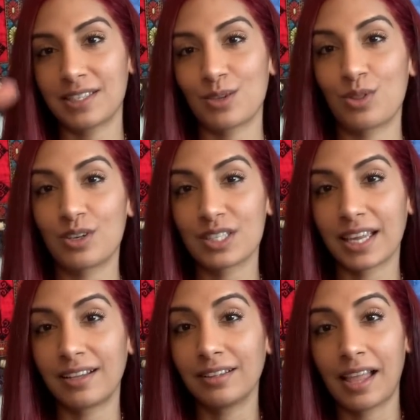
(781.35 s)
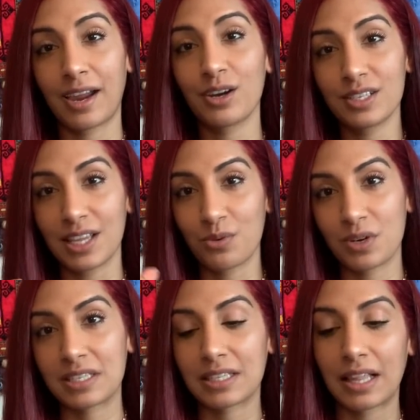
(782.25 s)
So there's like layers that we're
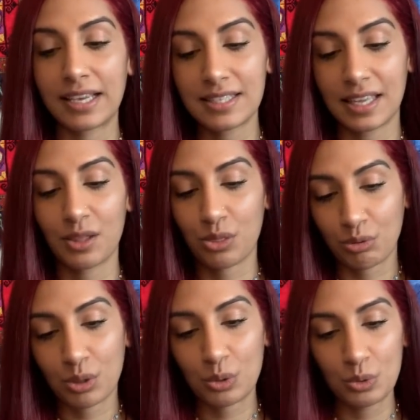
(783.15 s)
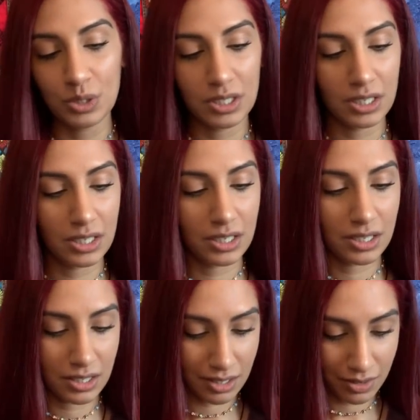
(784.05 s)
slicing through.
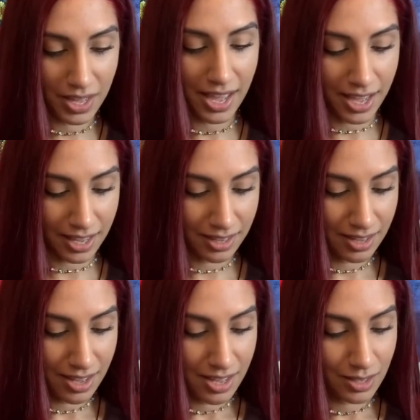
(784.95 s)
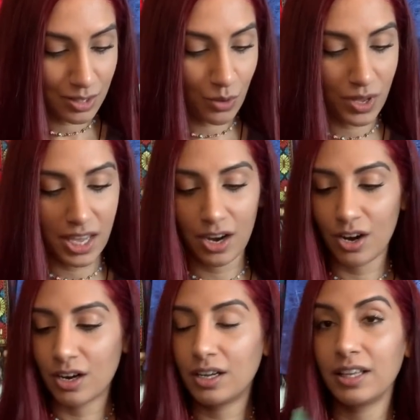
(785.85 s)
Okay. So
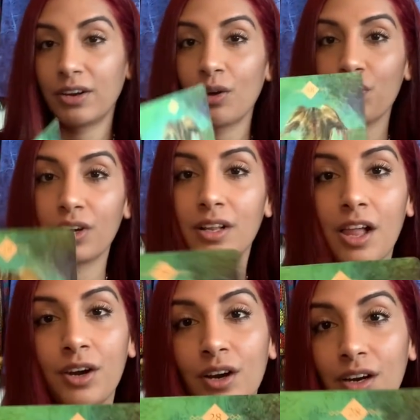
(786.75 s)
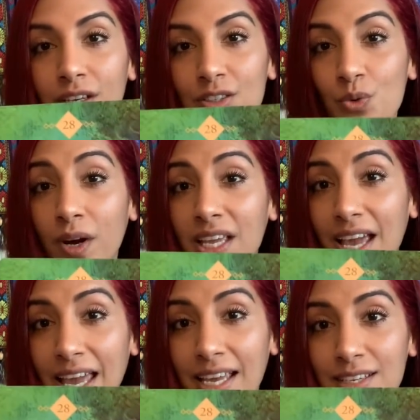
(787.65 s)
here, clear out the clutter,
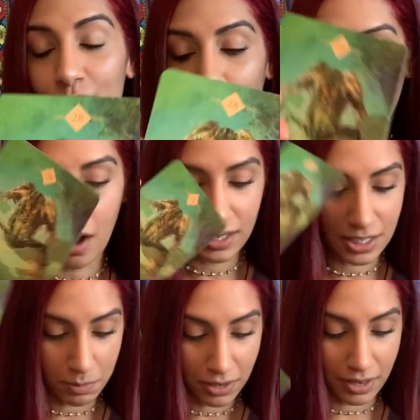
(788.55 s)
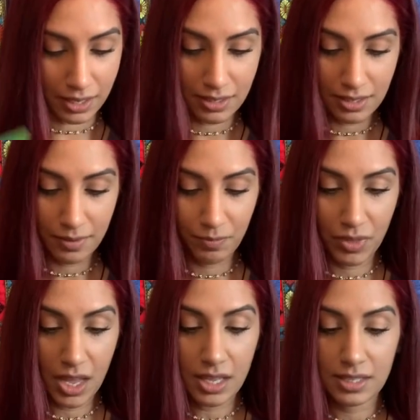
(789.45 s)
28, frog spirit.
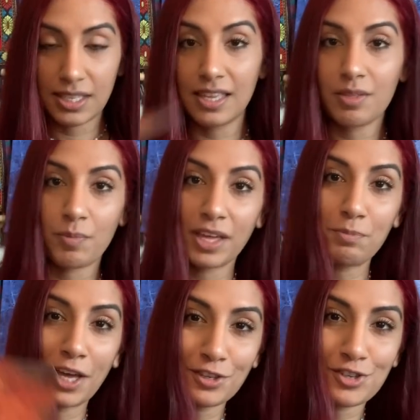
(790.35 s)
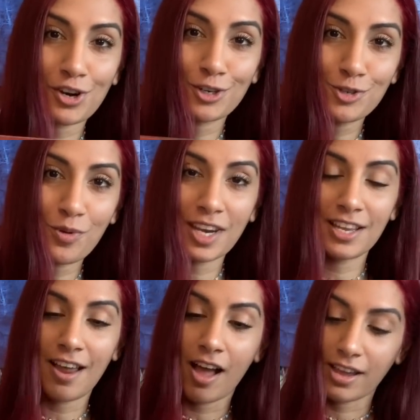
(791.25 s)
See the big picture,
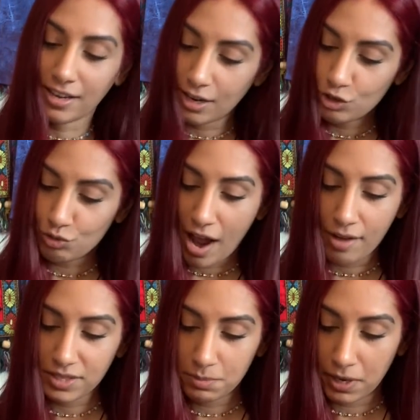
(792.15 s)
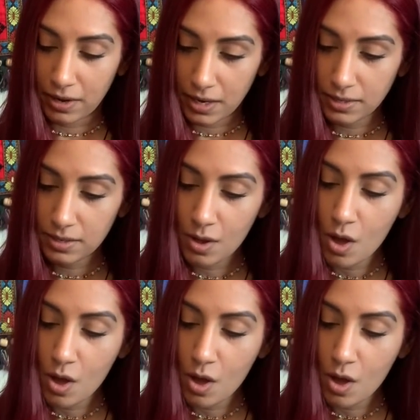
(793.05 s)
29, giraffe spirit.